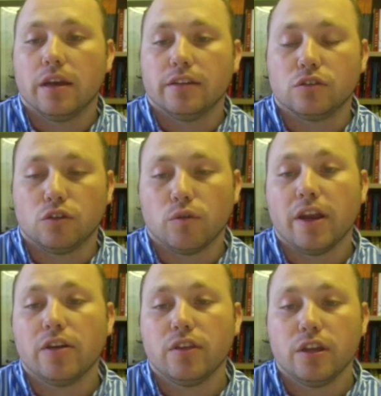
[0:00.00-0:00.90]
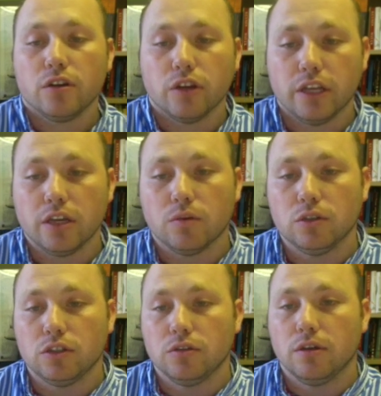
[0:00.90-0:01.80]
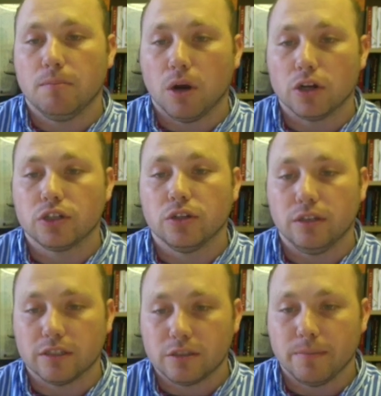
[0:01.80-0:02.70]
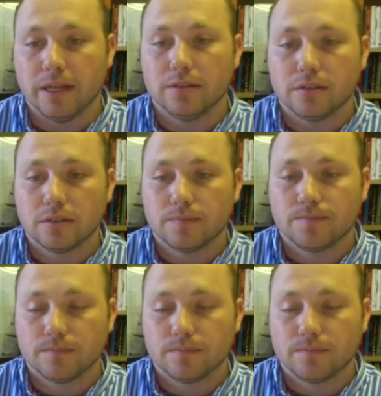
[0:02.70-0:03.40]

is greater than or equal to the marginal expense.